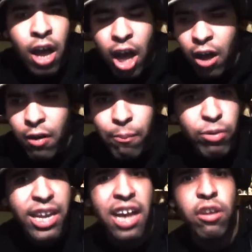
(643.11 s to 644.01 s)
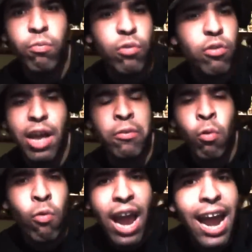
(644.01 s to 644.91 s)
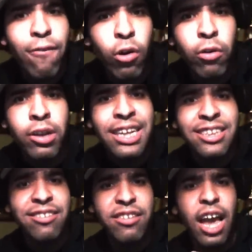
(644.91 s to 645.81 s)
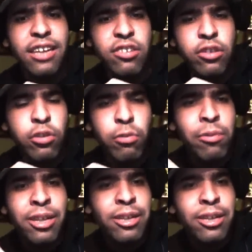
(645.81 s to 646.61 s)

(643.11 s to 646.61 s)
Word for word: uh, Brianna Wu, and whoever decides to,